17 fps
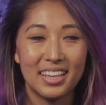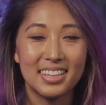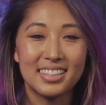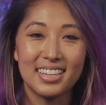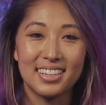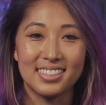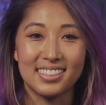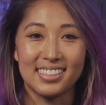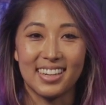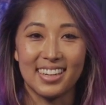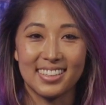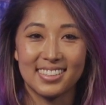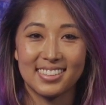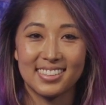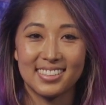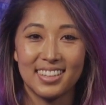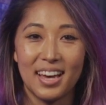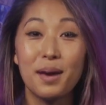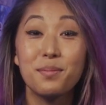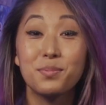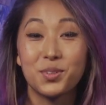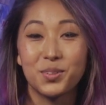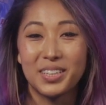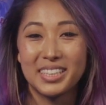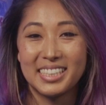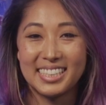That sounds nice.
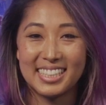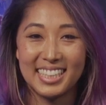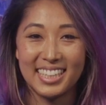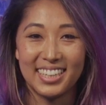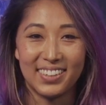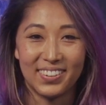I'm 22.